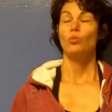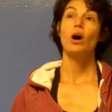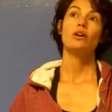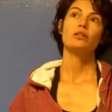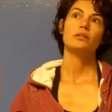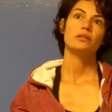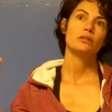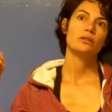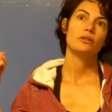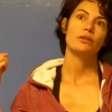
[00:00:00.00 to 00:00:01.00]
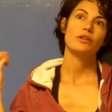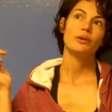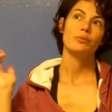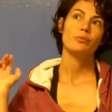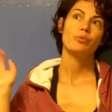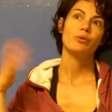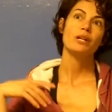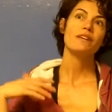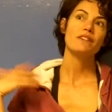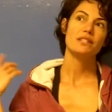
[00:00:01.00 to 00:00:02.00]
well, the
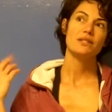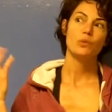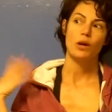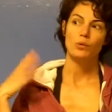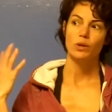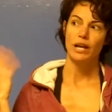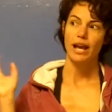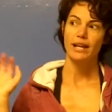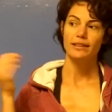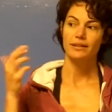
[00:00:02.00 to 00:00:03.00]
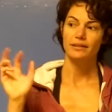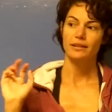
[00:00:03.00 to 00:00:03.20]
previous one, when I had